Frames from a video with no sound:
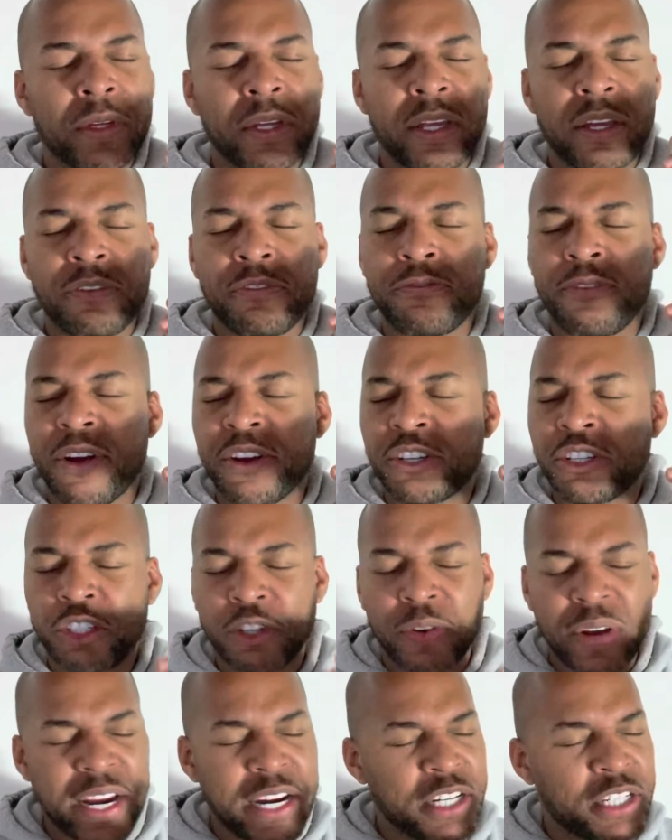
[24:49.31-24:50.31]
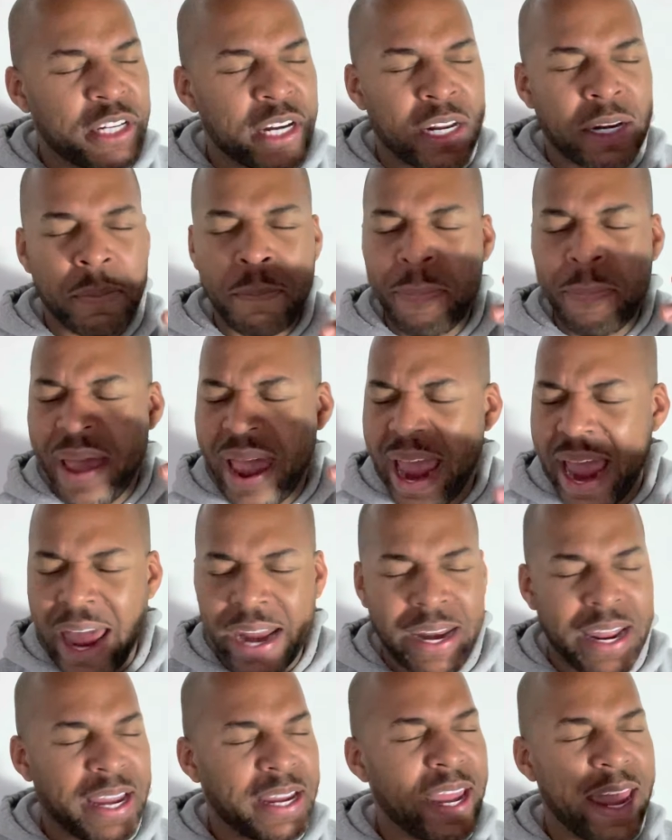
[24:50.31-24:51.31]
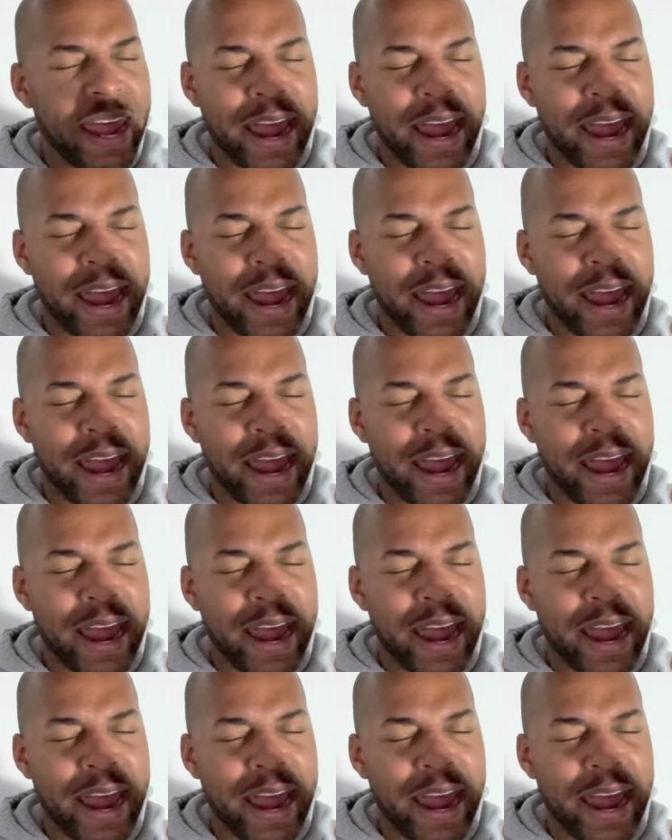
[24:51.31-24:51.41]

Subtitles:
frustration, panic.